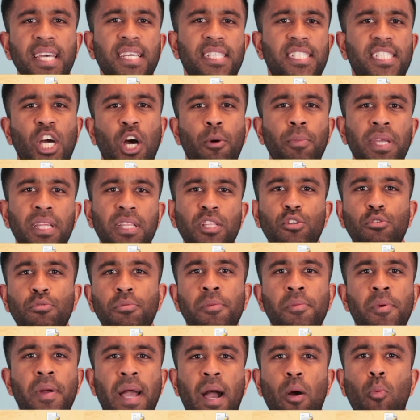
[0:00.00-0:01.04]
Tell me a little
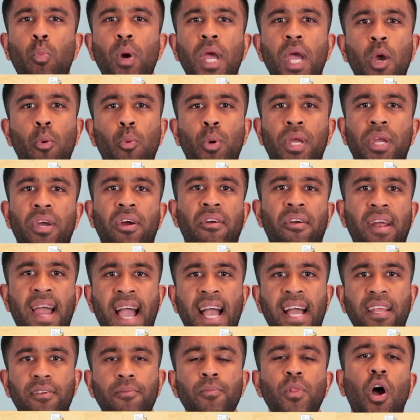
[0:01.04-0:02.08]
bit about where we are
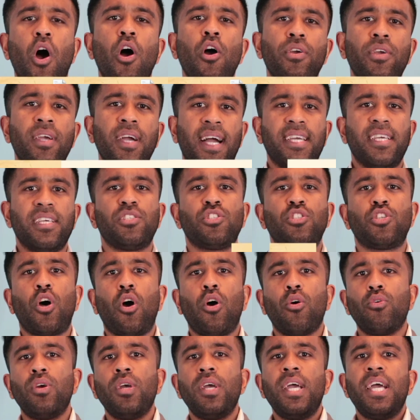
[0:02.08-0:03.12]
at. Okay,
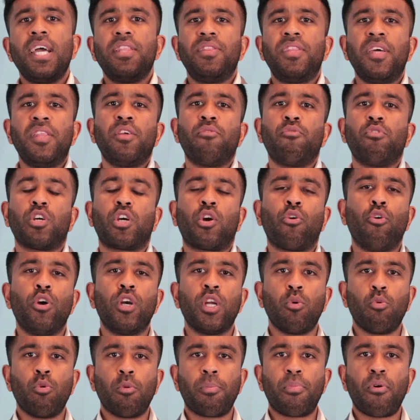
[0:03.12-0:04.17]
so then the recruiter
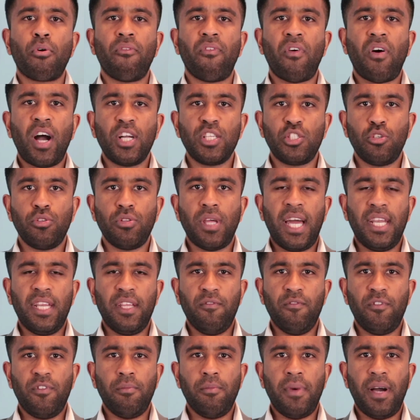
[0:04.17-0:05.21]
will provide you that
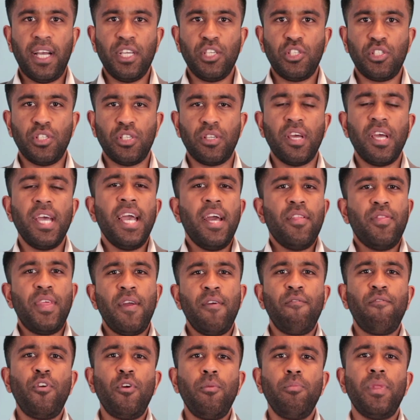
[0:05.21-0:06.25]
information.
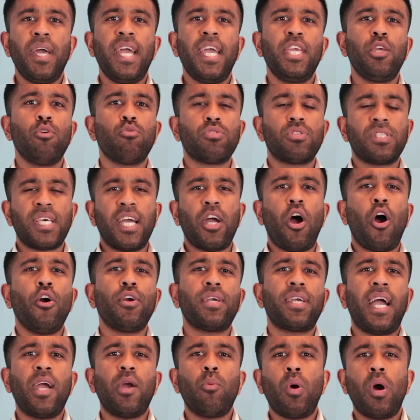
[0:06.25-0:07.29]
Then from there you will say,
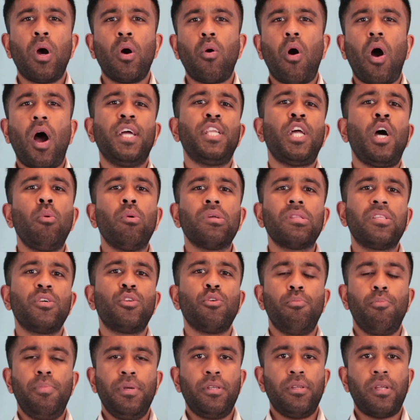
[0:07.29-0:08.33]
okay, well, I know a little
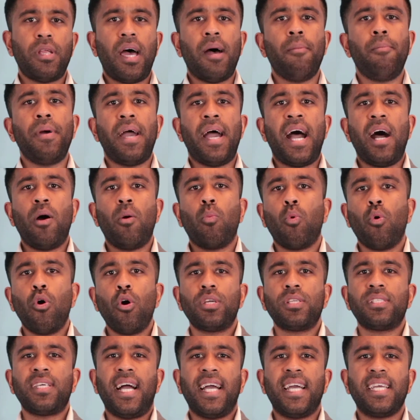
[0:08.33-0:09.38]
bit about
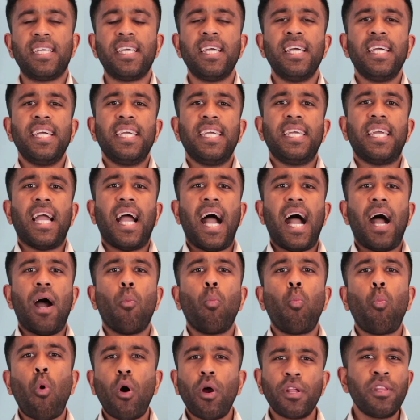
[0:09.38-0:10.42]
Workday.
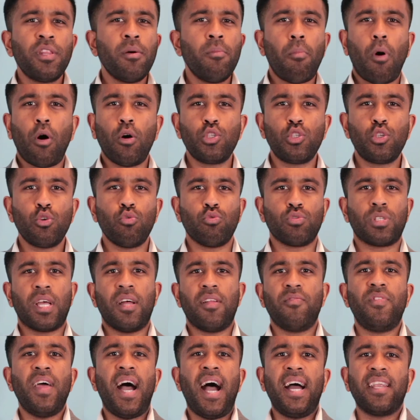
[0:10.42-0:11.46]
What are the
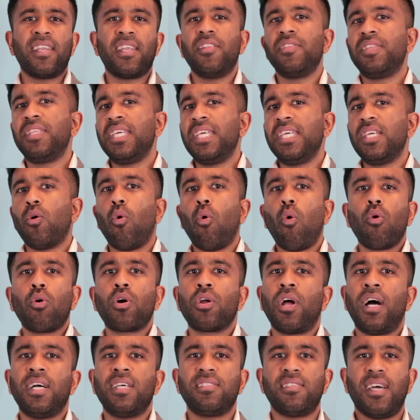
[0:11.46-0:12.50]
modules that the
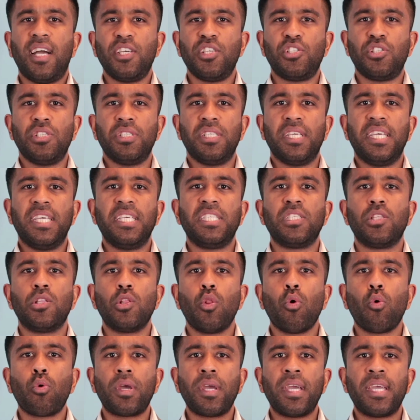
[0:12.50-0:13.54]
organization is
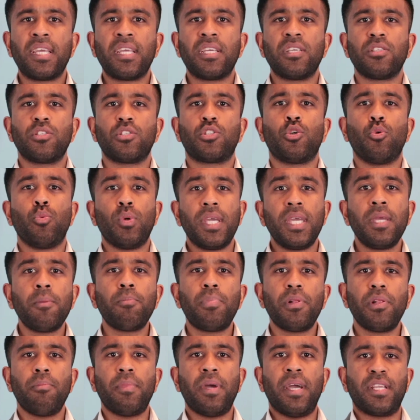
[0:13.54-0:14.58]
looking to
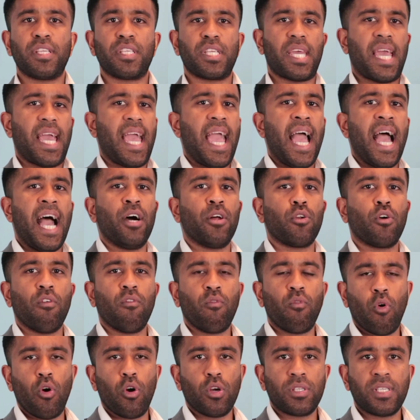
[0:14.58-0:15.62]
implement out of
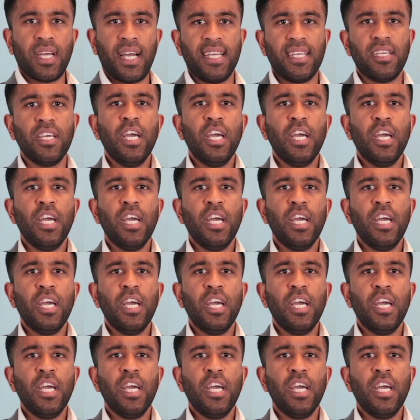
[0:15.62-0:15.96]
Workday?